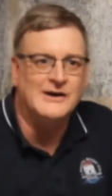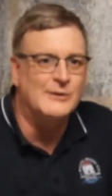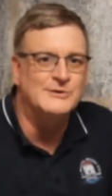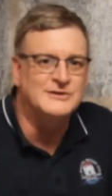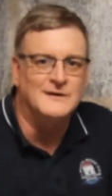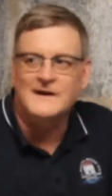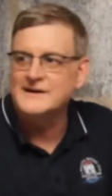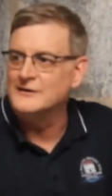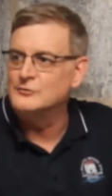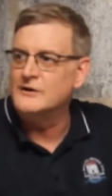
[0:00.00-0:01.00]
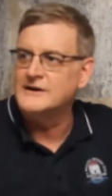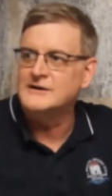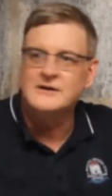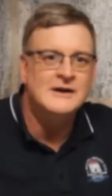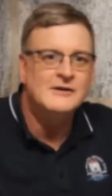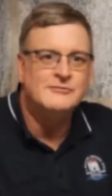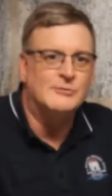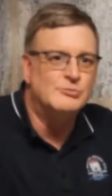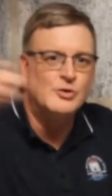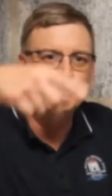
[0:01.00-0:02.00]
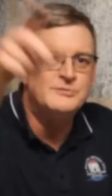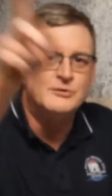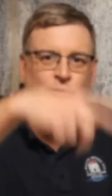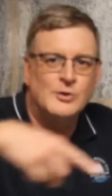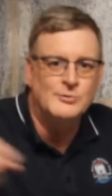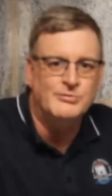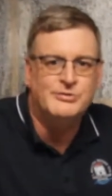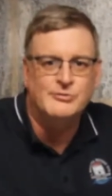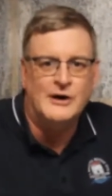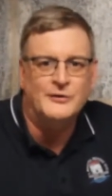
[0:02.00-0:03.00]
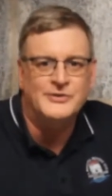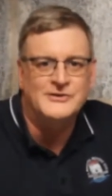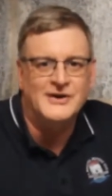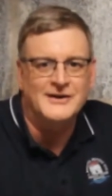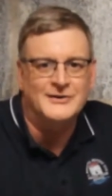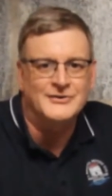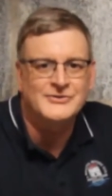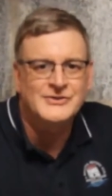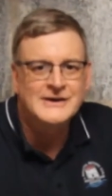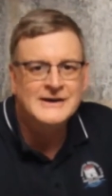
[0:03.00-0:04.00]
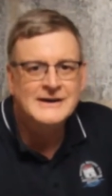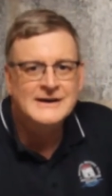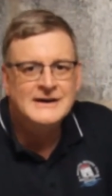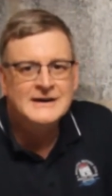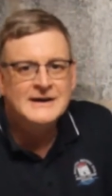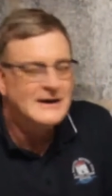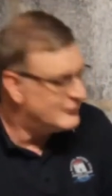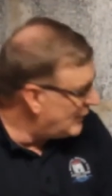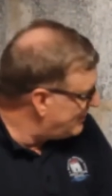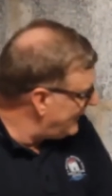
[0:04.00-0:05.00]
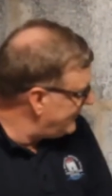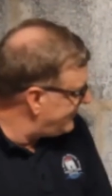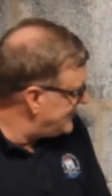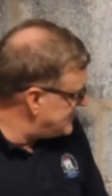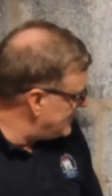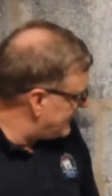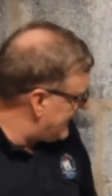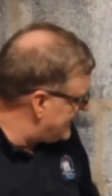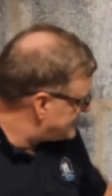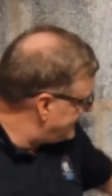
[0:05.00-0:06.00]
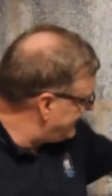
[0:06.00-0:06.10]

and I would delight in running from room to room throughout the tunnels. So I placed the geocache